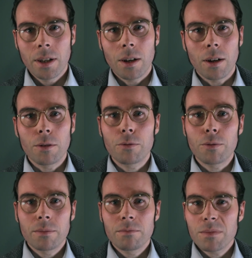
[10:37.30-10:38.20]
of
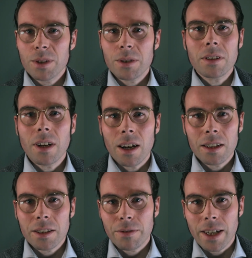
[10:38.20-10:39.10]
certain
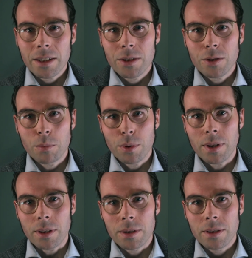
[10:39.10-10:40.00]
artifacts or
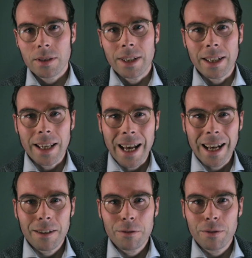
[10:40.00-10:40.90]
products that
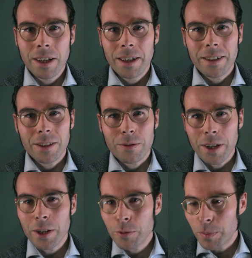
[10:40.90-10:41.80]
have this
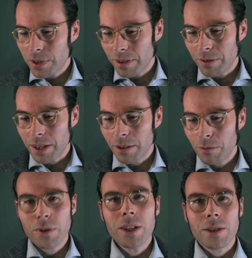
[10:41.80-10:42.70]
very specific
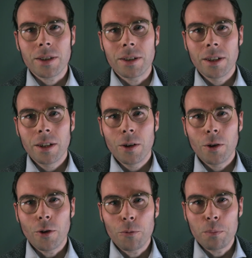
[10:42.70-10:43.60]
feature
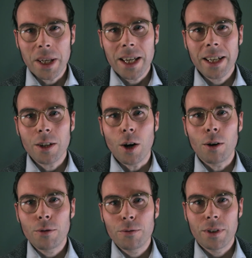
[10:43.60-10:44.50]
of being
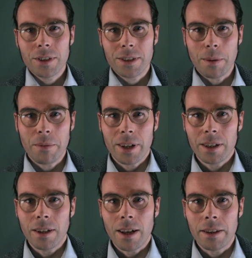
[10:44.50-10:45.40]
of something
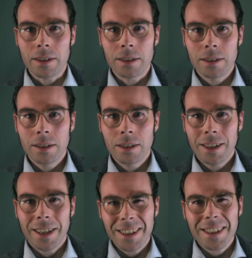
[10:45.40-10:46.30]
or other
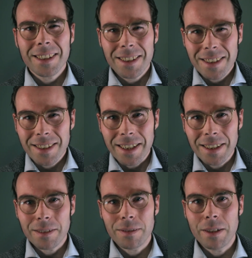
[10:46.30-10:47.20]
in this
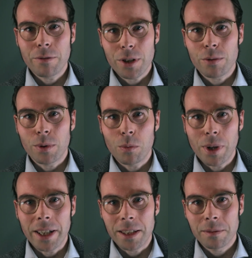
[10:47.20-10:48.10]
distinctively visual way?